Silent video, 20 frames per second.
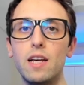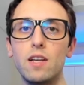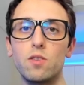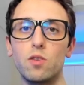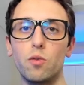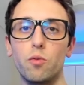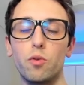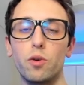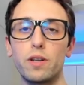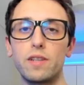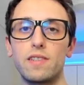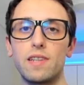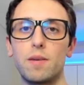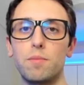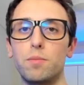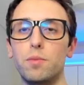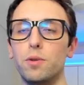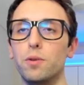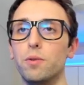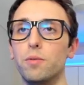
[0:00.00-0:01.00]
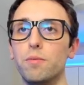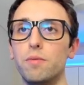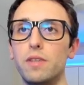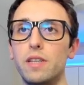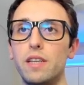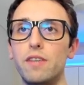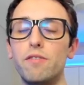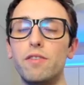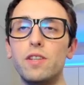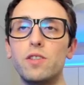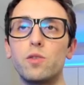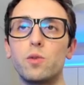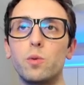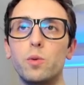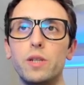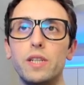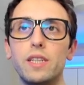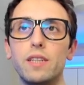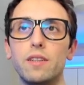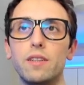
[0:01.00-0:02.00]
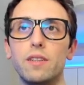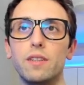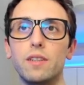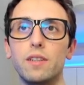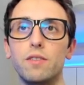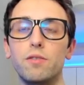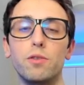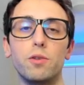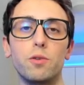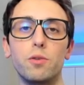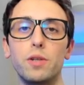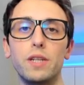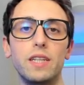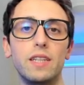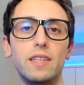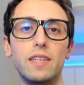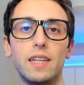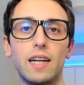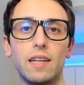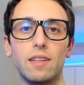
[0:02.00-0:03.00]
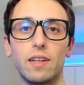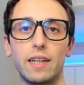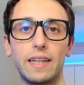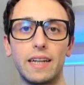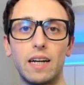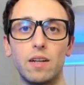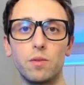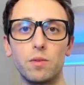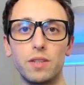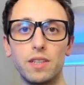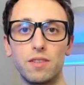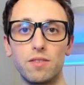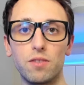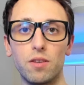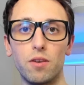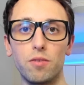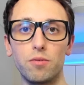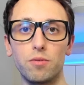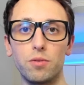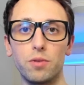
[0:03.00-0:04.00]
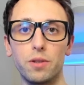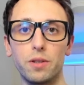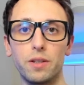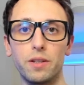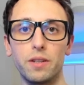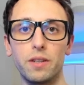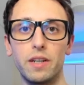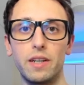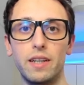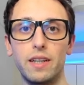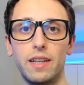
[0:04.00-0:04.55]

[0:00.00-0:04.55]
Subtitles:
So for example, if if you're creating an accounting software